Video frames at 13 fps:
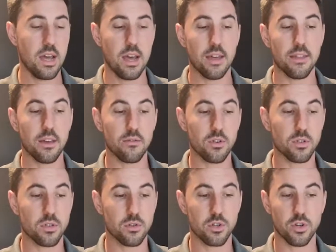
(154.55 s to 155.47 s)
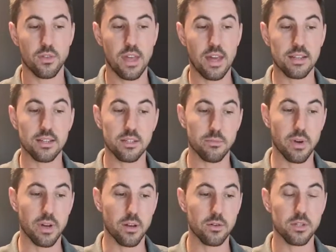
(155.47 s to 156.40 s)
And they have also shown that
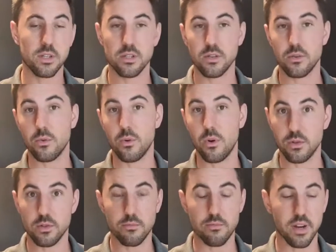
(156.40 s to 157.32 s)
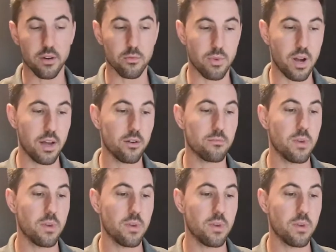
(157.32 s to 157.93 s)
dysbiosis, so altered microbiome,